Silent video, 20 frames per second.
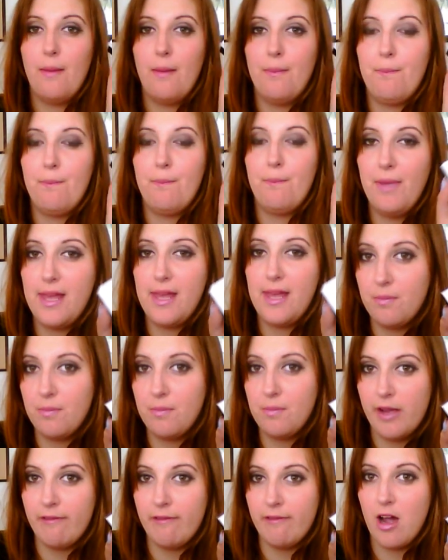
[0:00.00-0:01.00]
a
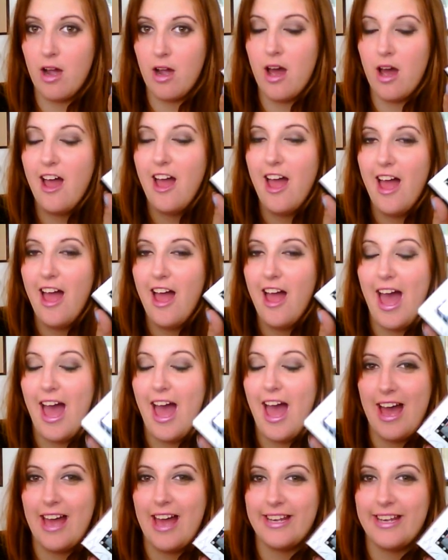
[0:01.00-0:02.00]
big mirror,
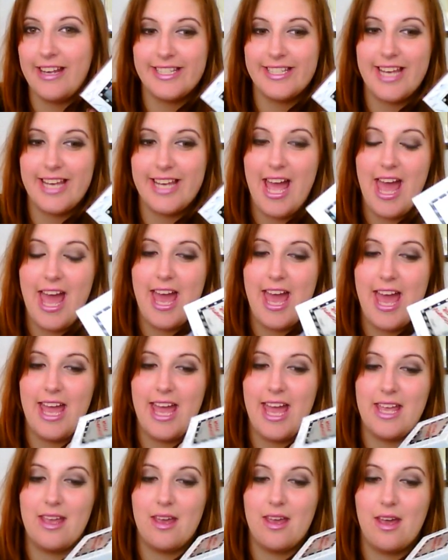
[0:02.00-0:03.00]
and
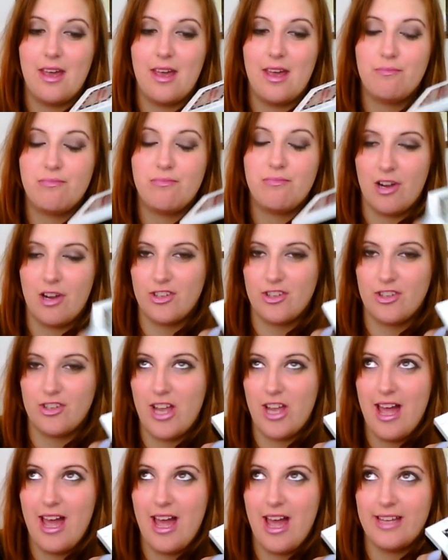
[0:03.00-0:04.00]
a
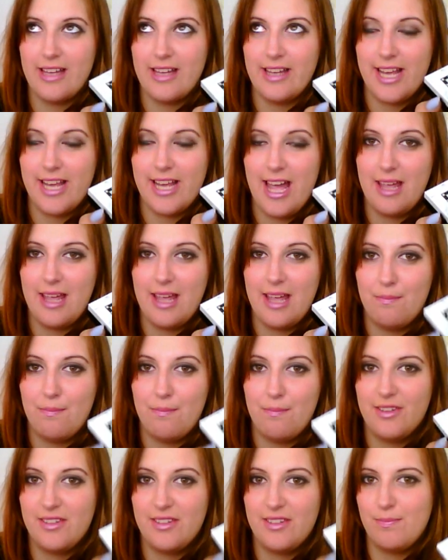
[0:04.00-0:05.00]
brush and a
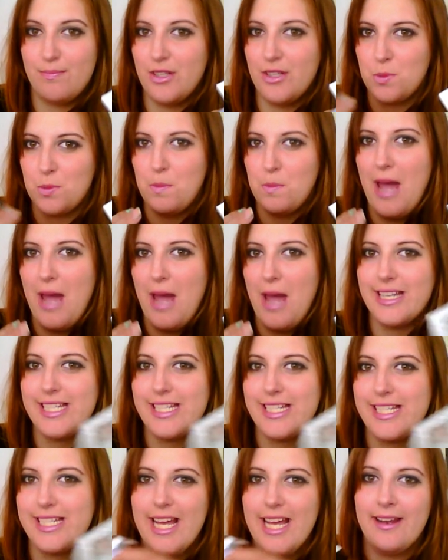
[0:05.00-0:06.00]
sponge
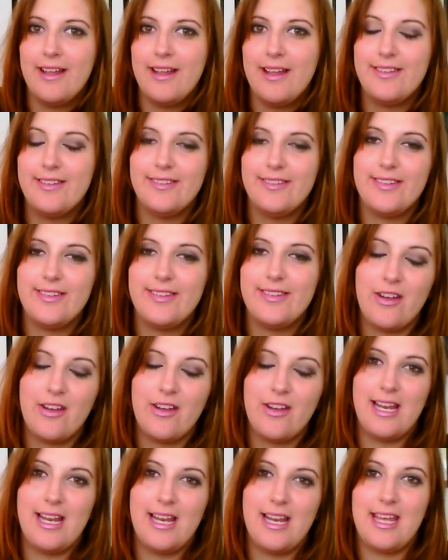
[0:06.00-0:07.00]
pad. And this is the
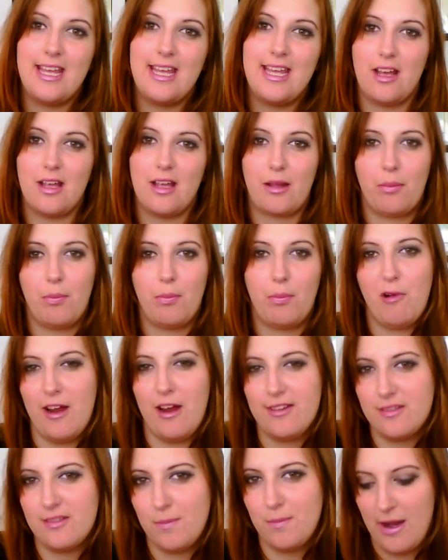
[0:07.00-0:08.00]
only like
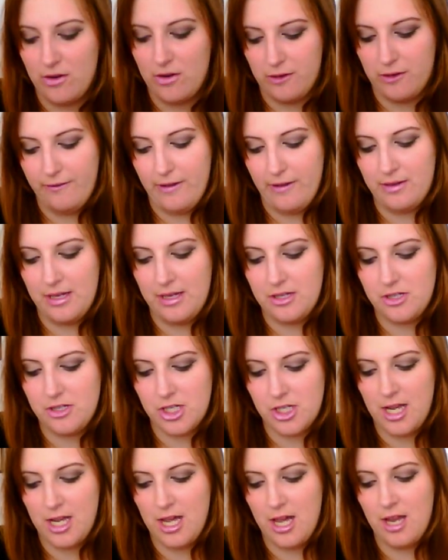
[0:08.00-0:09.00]
pressed powder
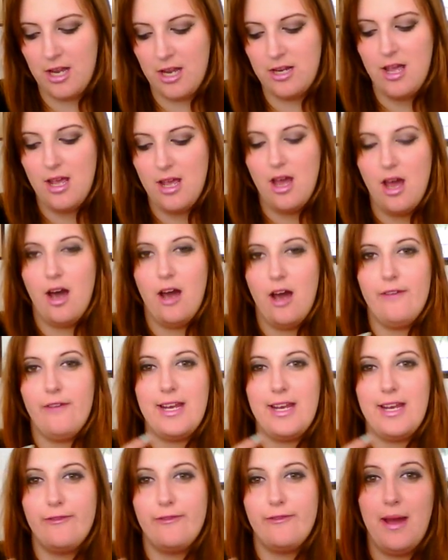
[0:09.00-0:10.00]
foundation I own. I've
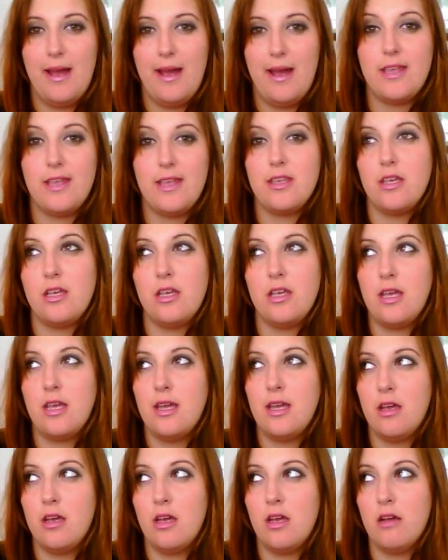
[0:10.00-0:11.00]
had it for about 1.5
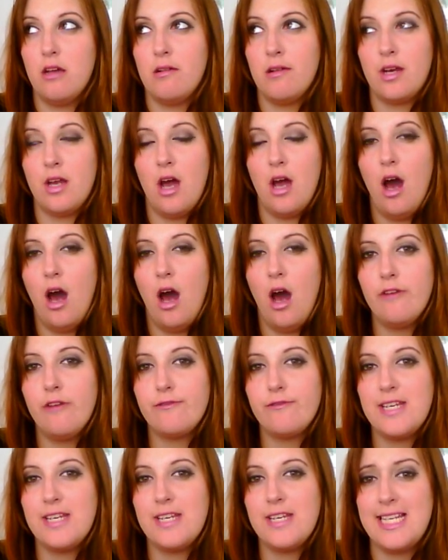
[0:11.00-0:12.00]
years,
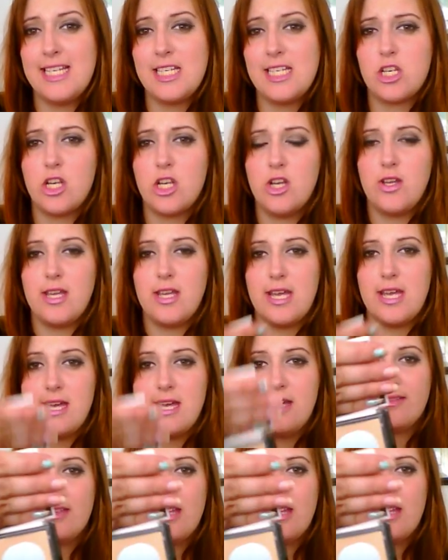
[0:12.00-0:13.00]
nearly 2
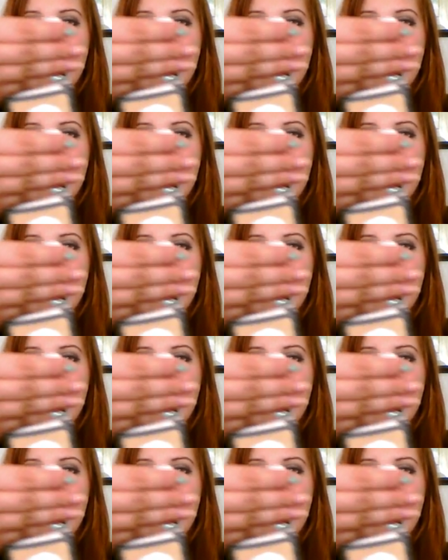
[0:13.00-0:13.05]
years.